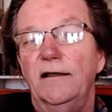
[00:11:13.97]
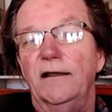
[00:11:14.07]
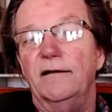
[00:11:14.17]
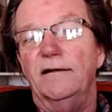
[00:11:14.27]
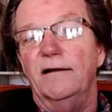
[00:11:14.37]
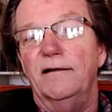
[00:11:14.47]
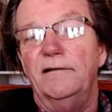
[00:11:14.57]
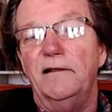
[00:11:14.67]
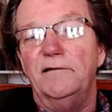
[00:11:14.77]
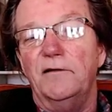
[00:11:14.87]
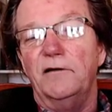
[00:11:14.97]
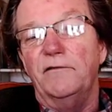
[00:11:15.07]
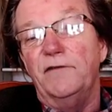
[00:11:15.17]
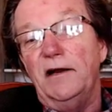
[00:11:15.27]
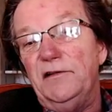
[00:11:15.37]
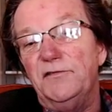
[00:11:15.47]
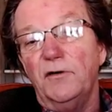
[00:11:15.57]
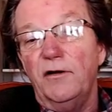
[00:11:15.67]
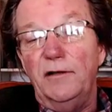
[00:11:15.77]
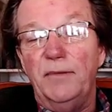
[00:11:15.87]
And it's sort of a funny
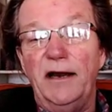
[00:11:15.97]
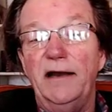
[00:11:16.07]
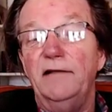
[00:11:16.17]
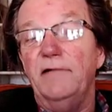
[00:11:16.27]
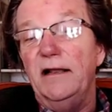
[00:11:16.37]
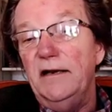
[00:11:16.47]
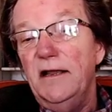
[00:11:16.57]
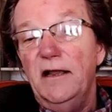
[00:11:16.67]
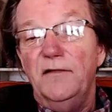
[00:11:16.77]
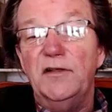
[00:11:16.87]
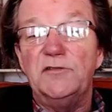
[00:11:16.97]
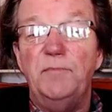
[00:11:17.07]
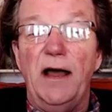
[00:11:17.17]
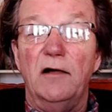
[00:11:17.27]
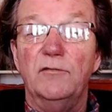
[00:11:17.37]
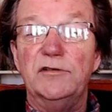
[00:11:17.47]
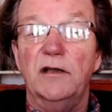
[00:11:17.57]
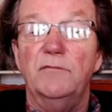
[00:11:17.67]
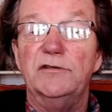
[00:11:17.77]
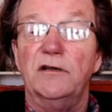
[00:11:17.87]
story, but at any rate, this bell was
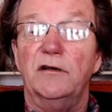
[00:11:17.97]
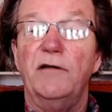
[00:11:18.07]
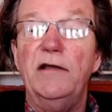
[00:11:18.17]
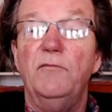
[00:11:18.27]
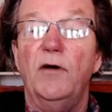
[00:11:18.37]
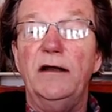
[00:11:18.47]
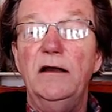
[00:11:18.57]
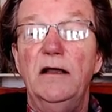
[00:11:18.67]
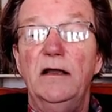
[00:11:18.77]
a great one.